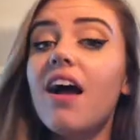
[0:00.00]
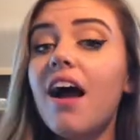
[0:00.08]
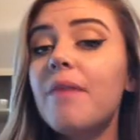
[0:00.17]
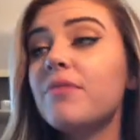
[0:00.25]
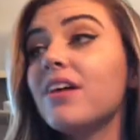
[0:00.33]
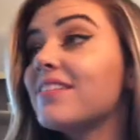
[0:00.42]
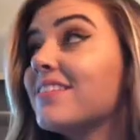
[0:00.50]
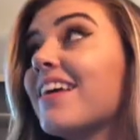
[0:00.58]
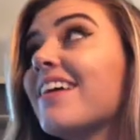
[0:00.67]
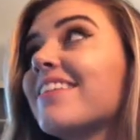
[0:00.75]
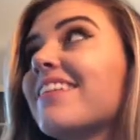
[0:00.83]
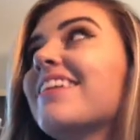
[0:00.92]
I'm not
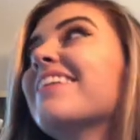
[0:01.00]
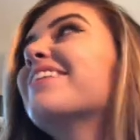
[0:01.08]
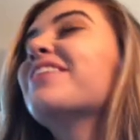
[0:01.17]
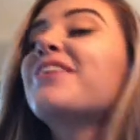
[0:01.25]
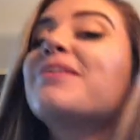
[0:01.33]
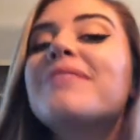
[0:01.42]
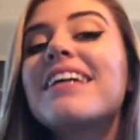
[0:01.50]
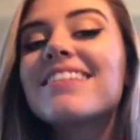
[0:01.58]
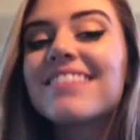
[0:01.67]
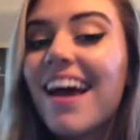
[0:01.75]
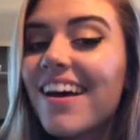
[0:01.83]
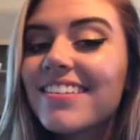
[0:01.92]
saying that you're gonna be as
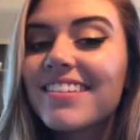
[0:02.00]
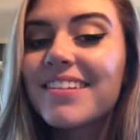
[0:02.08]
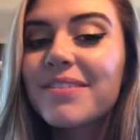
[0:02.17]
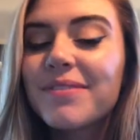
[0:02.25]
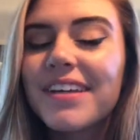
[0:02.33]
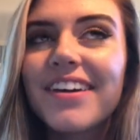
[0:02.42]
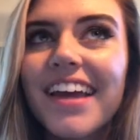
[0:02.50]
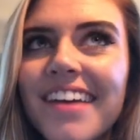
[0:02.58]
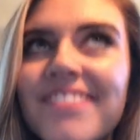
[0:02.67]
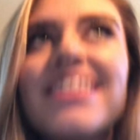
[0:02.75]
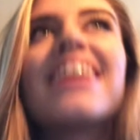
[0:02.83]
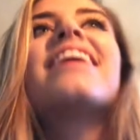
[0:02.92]
talented as me, okay?
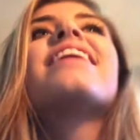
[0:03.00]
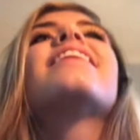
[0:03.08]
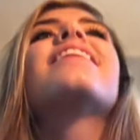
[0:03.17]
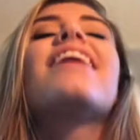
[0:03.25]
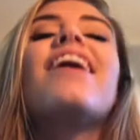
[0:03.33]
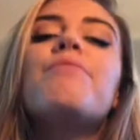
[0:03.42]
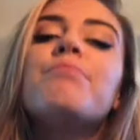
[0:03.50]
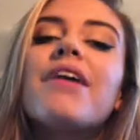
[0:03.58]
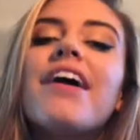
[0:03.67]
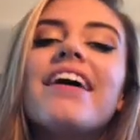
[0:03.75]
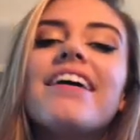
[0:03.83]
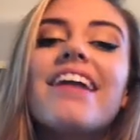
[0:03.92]

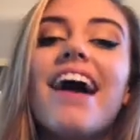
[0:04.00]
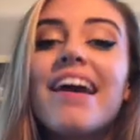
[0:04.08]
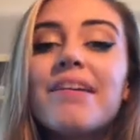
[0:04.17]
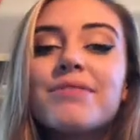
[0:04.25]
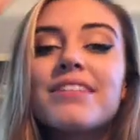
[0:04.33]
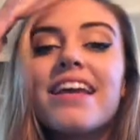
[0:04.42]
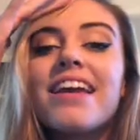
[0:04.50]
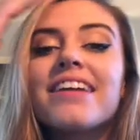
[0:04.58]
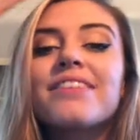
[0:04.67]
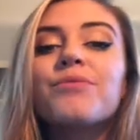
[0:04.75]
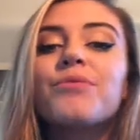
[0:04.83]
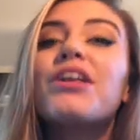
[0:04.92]
But I am
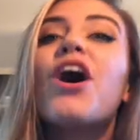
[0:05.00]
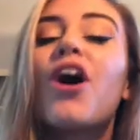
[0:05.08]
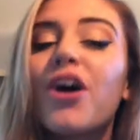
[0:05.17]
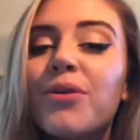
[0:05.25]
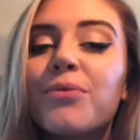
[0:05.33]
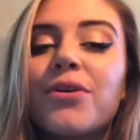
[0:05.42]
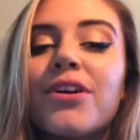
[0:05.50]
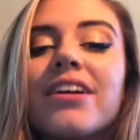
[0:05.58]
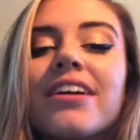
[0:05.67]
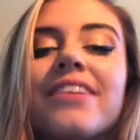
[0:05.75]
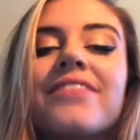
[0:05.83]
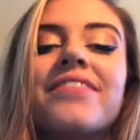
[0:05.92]
saying with hard
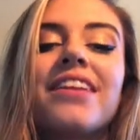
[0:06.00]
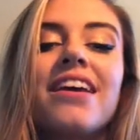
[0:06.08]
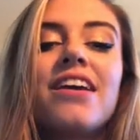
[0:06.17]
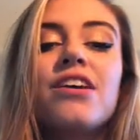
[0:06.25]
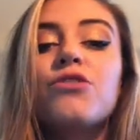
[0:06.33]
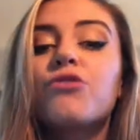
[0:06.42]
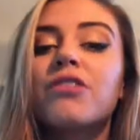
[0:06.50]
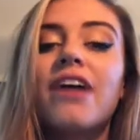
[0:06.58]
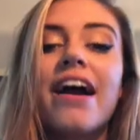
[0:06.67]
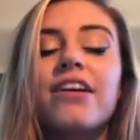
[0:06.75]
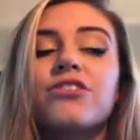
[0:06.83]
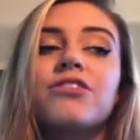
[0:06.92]
work, you can
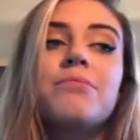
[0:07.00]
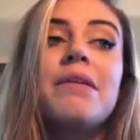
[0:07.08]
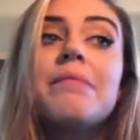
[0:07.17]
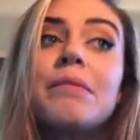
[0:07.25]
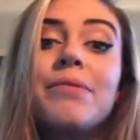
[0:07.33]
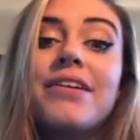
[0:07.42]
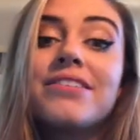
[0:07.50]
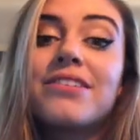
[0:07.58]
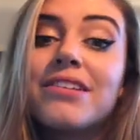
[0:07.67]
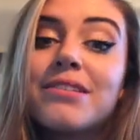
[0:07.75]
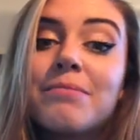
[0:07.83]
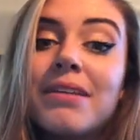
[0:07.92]
actually maybe play as
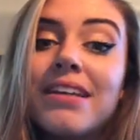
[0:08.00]
good as